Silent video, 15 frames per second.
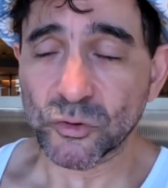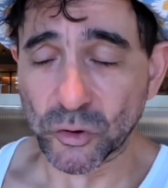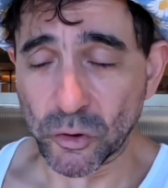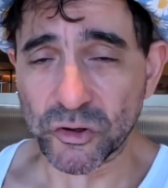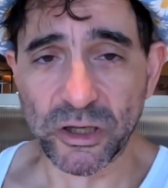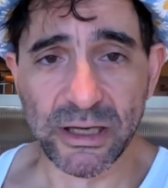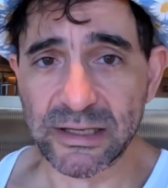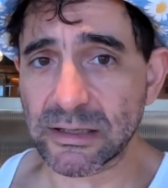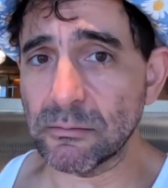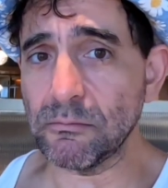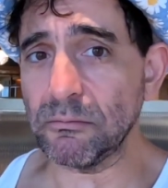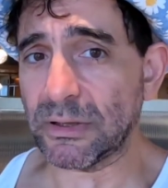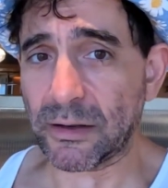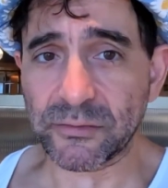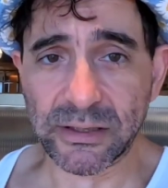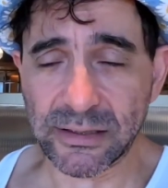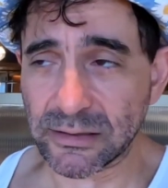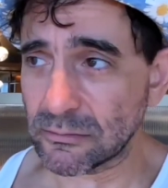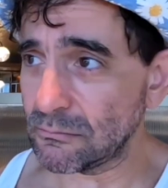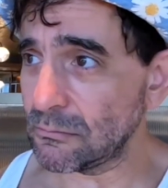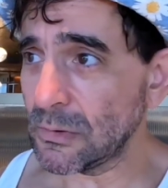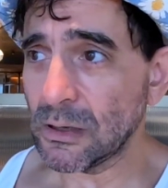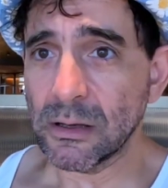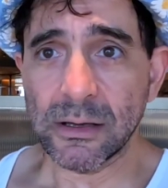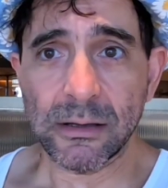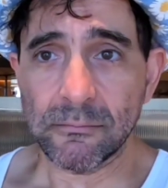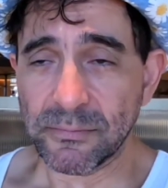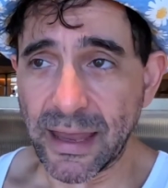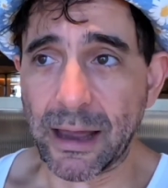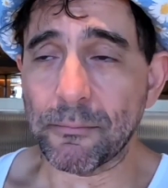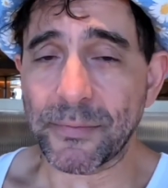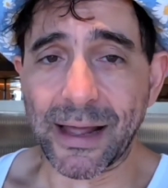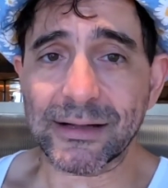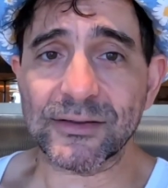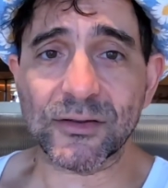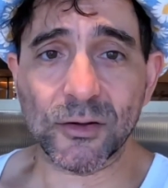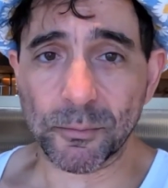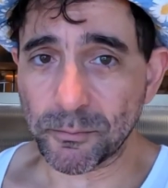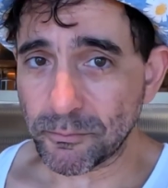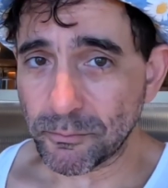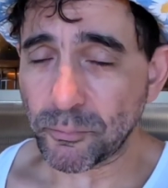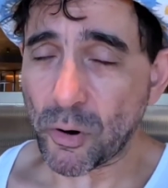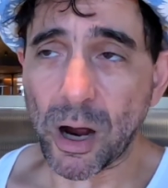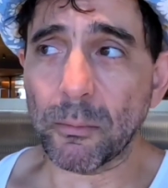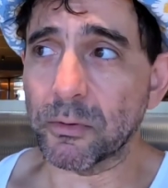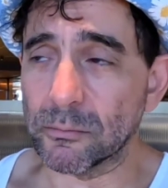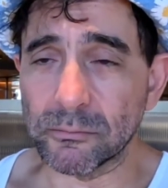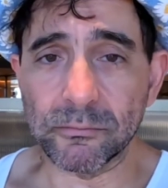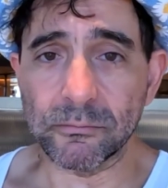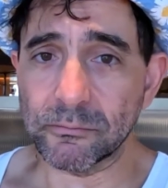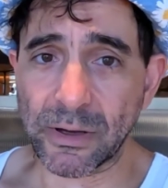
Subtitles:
Socialism, leftism, yeah, that's the problem.